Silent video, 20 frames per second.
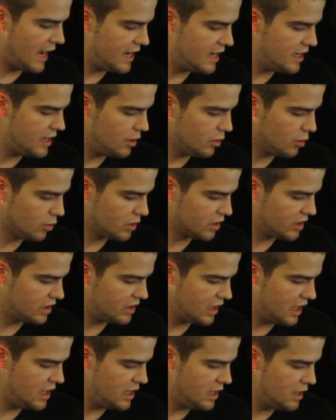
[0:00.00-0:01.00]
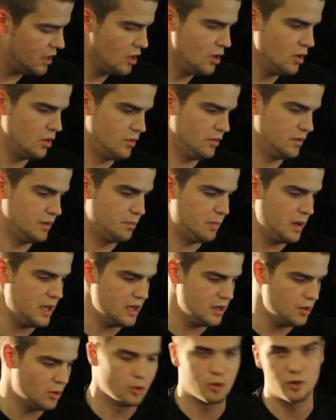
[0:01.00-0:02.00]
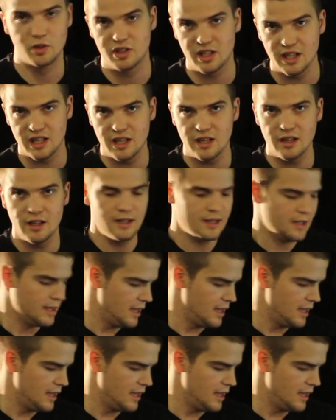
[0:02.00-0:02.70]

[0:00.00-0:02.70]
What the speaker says: A or C, B or D.